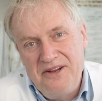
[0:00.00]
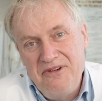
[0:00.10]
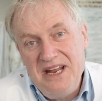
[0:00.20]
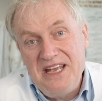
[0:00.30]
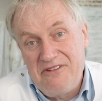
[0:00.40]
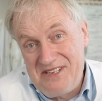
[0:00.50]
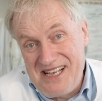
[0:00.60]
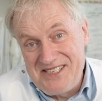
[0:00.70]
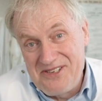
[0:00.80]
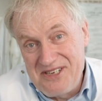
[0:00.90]
A really
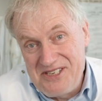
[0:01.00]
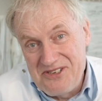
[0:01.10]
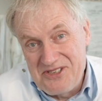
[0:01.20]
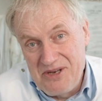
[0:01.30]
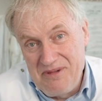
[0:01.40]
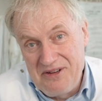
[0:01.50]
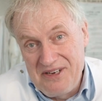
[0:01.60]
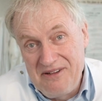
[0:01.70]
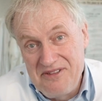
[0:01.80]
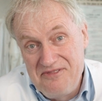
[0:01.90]
interesting study has just come out
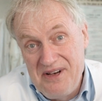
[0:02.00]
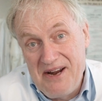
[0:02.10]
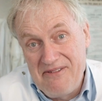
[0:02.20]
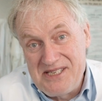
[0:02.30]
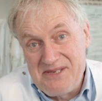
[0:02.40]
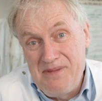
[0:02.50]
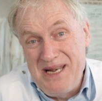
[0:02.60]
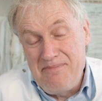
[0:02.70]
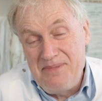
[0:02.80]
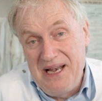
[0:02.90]
on how the virus
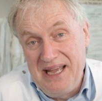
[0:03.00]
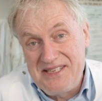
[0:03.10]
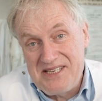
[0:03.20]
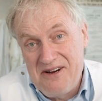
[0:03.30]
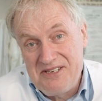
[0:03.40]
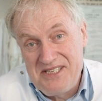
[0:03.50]
manipulates our